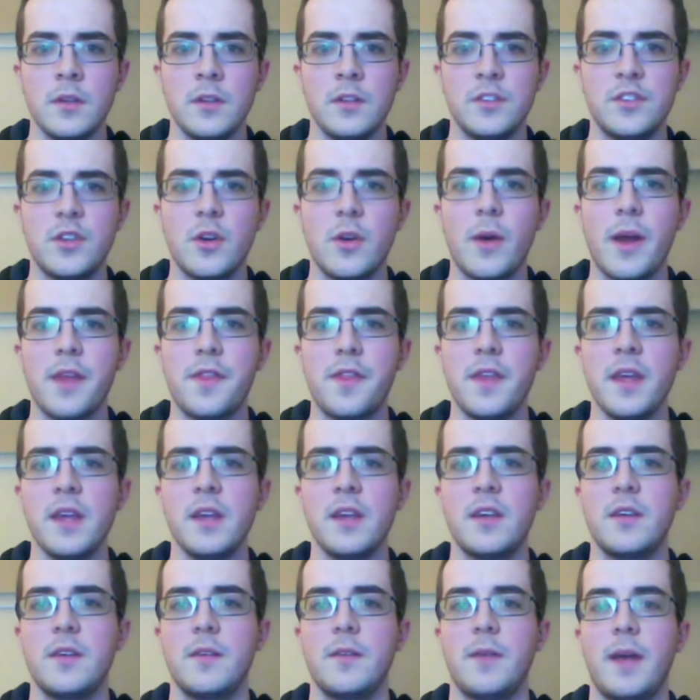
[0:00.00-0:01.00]
So I
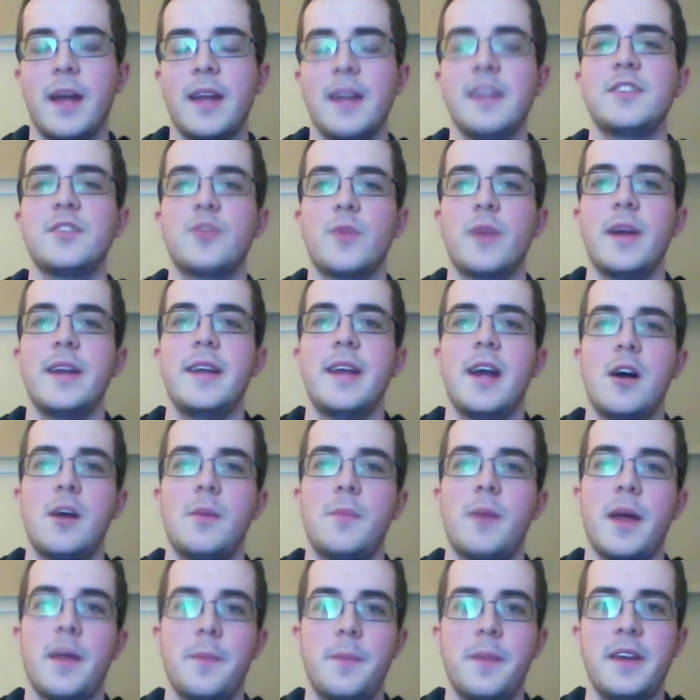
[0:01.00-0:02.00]
think, at least right
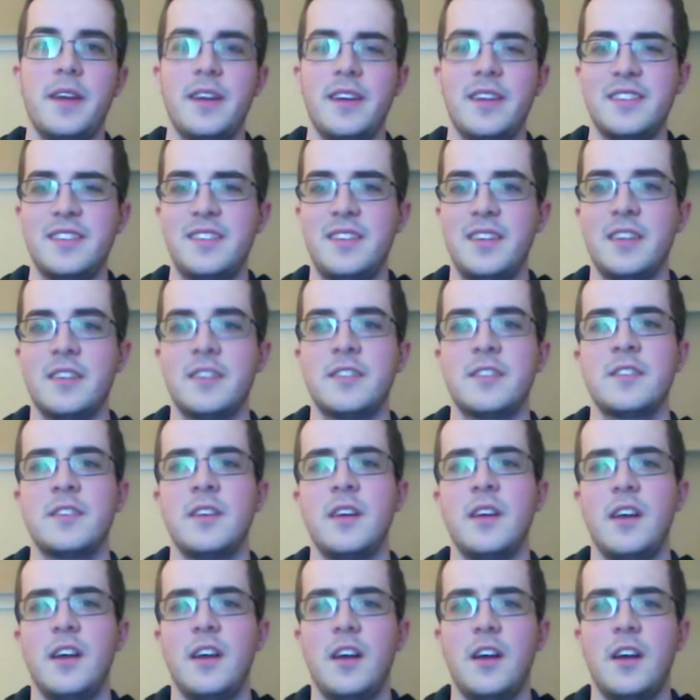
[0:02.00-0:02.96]
now, my opinion is this.